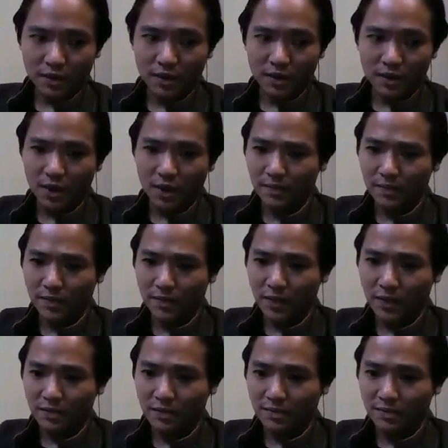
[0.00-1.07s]
um,
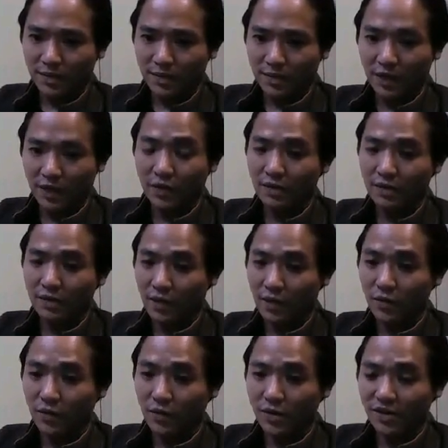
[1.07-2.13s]
give
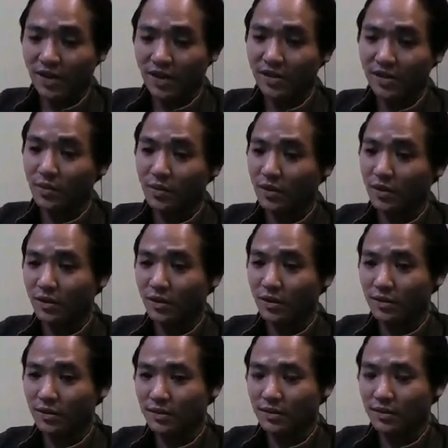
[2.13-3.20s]
your design some thought.